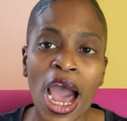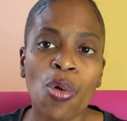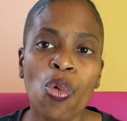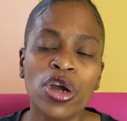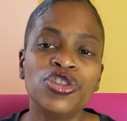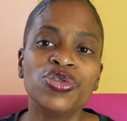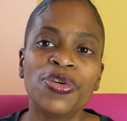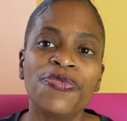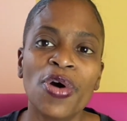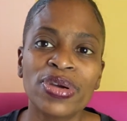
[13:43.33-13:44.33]
I want you
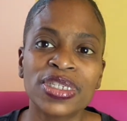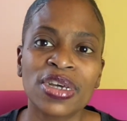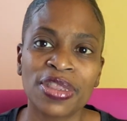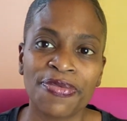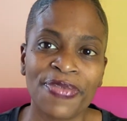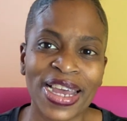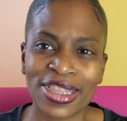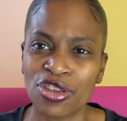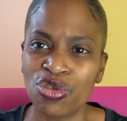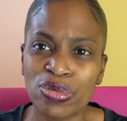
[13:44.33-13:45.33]
to focus on the
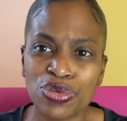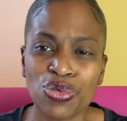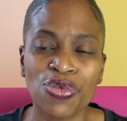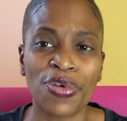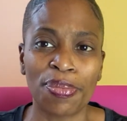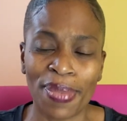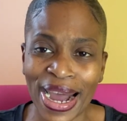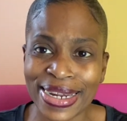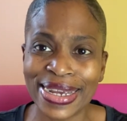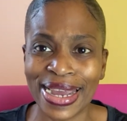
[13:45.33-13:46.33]
fact that you serve a
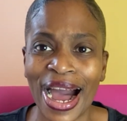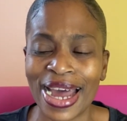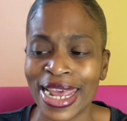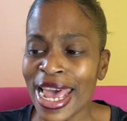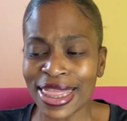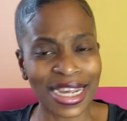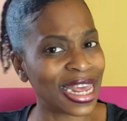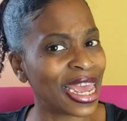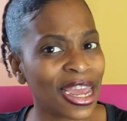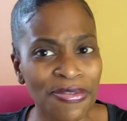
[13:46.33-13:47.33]
mighty God,
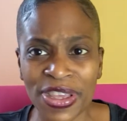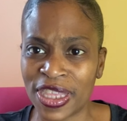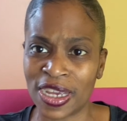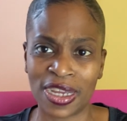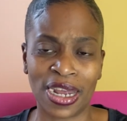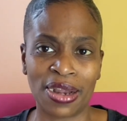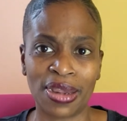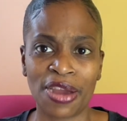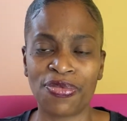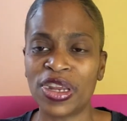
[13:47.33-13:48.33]
that everything in our
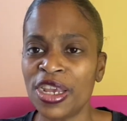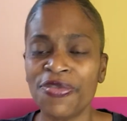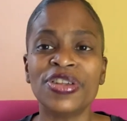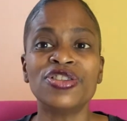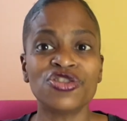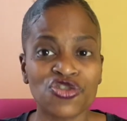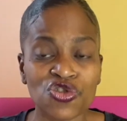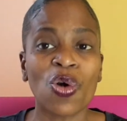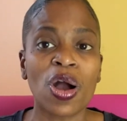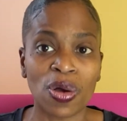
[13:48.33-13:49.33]
life, even the
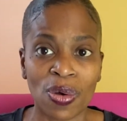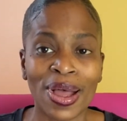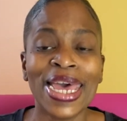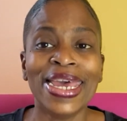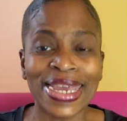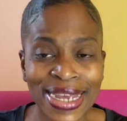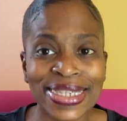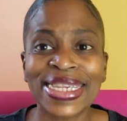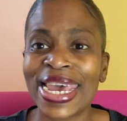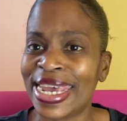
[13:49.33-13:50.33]
struggle,
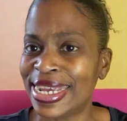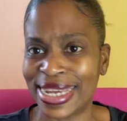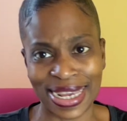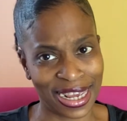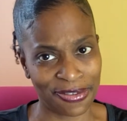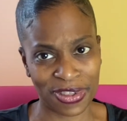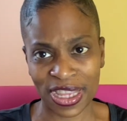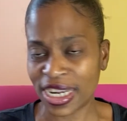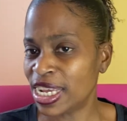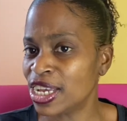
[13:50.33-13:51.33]
is a gift
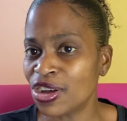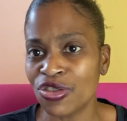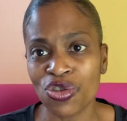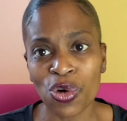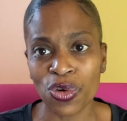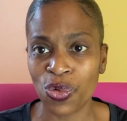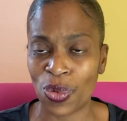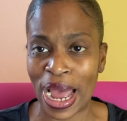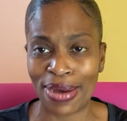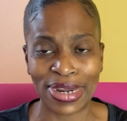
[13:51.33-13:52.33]
that he can turn
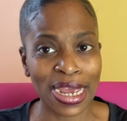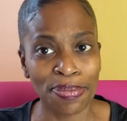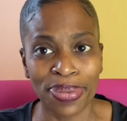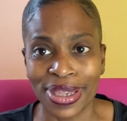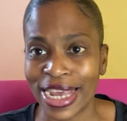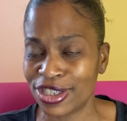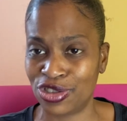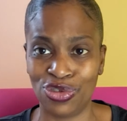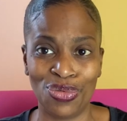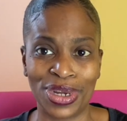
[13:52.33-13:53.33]
around and
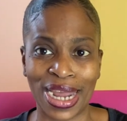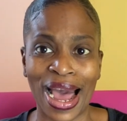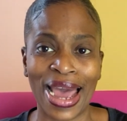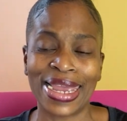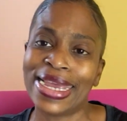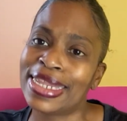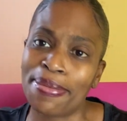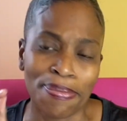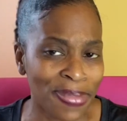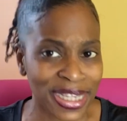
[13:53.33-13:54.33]
bless you and I in the
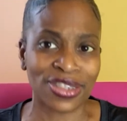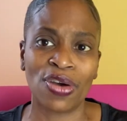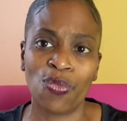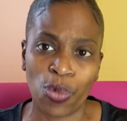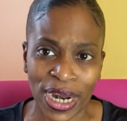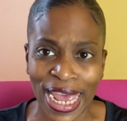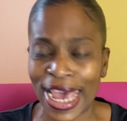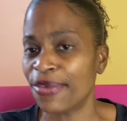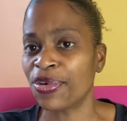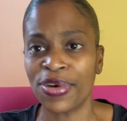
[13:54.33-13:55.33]
midst of
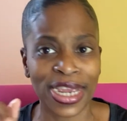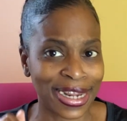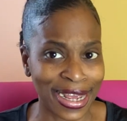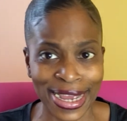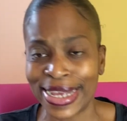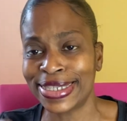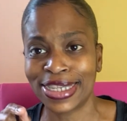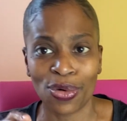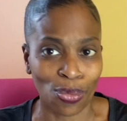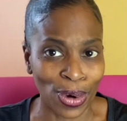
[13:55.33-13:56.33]
whatever it is
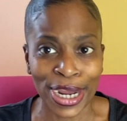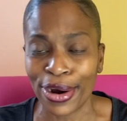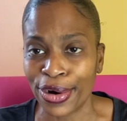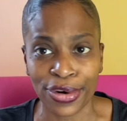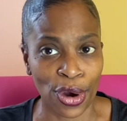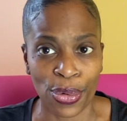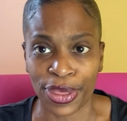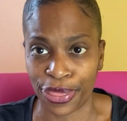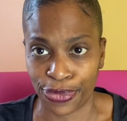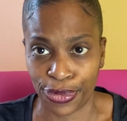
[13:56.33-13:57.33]
that we are
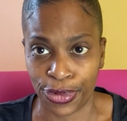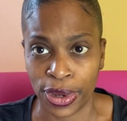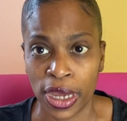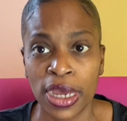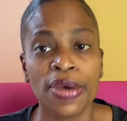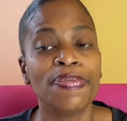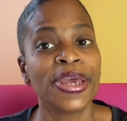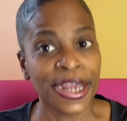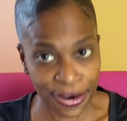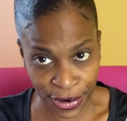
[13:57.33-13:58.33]
going through.
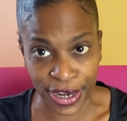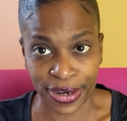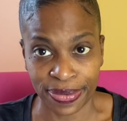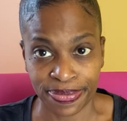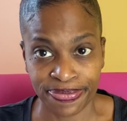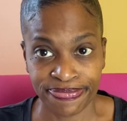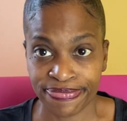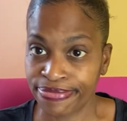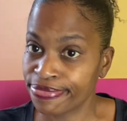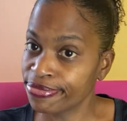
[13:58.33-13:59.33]
Period.
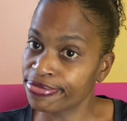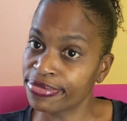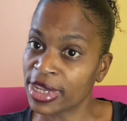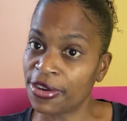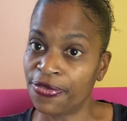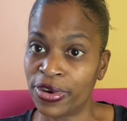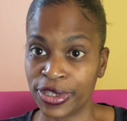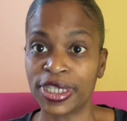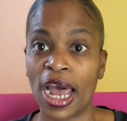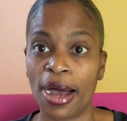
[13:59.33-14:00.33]
Full
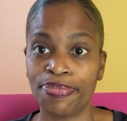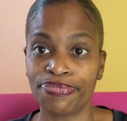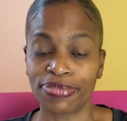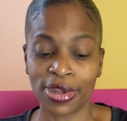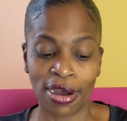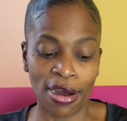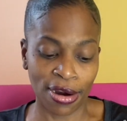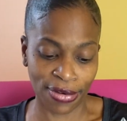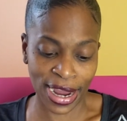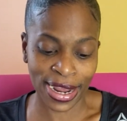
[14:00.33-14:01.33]
stop.
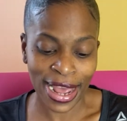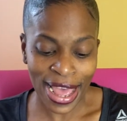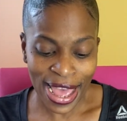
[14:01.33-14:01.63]
All right.